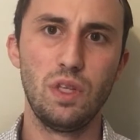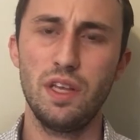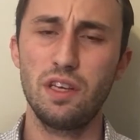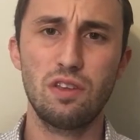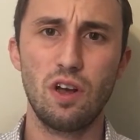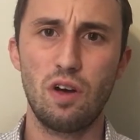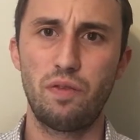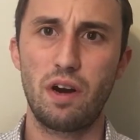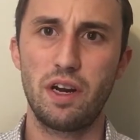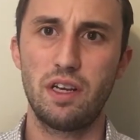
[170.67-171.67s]
And this is all
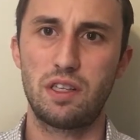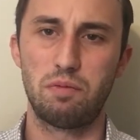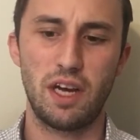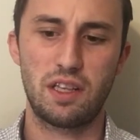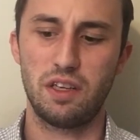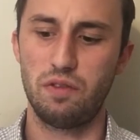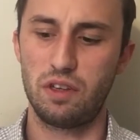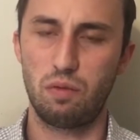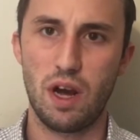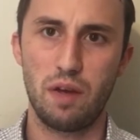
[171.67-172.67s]
very subjective.
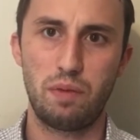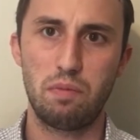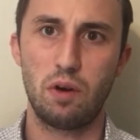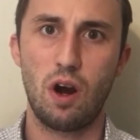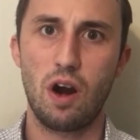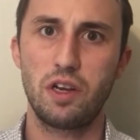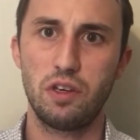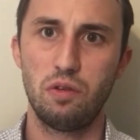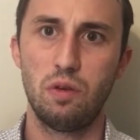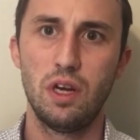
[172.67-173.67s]
It's why people
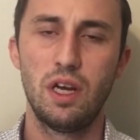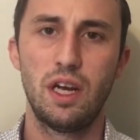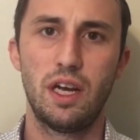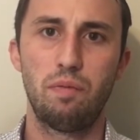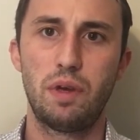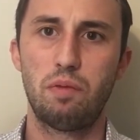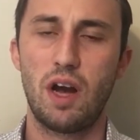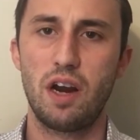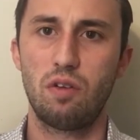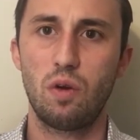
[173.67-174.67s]
argue and people
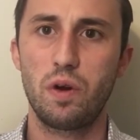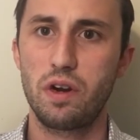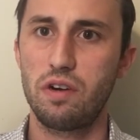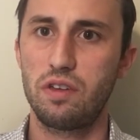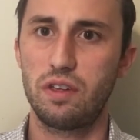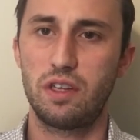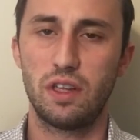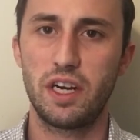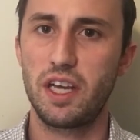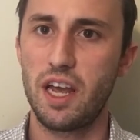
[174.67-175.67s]
hire lawyers to
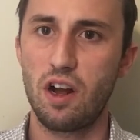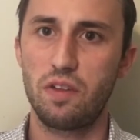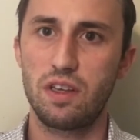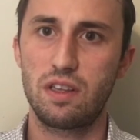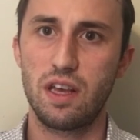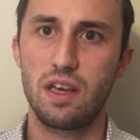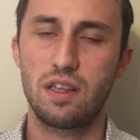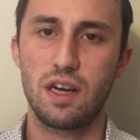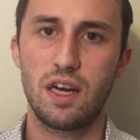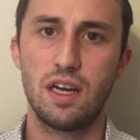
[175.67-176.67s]
litigate all these things.
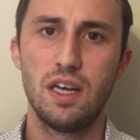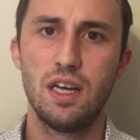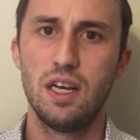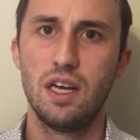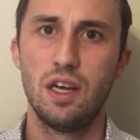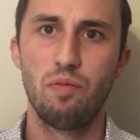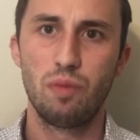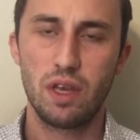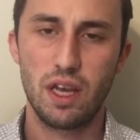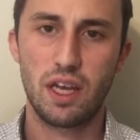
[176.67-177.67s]

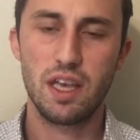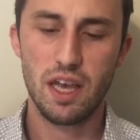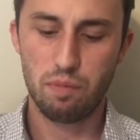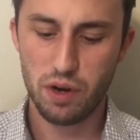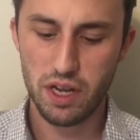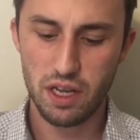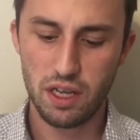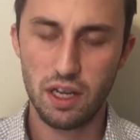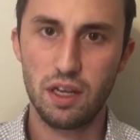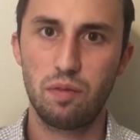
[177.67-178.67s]
It can get
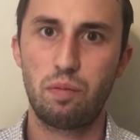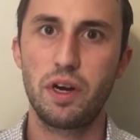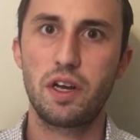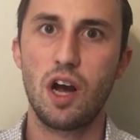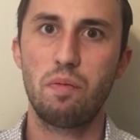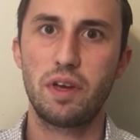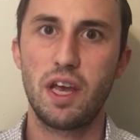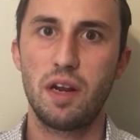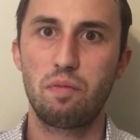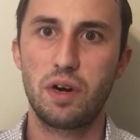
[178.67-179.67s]
pretty
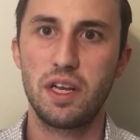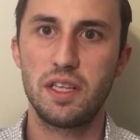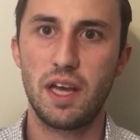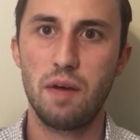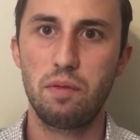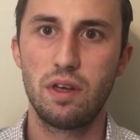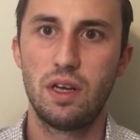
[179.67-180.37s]
complicated and pretty in-depth.